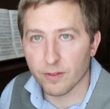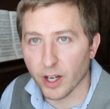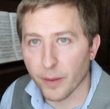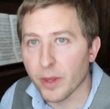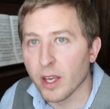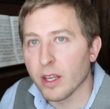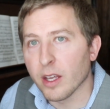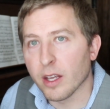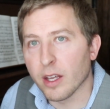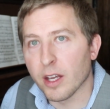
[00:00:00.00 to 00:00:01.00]
Okay
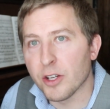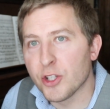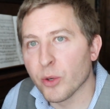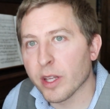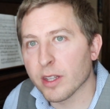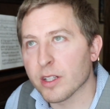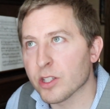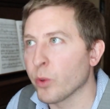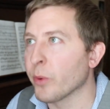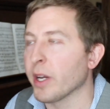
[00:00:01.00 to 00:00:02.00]
in doing
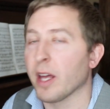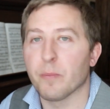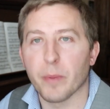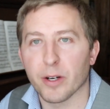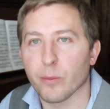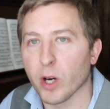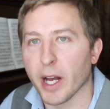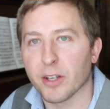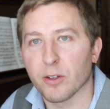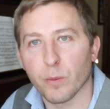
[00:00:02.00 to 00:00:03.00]
this, so we would have had better, more
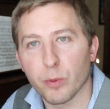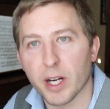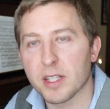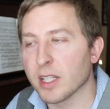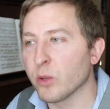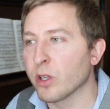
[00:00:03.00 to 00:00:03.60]
accurate pricing.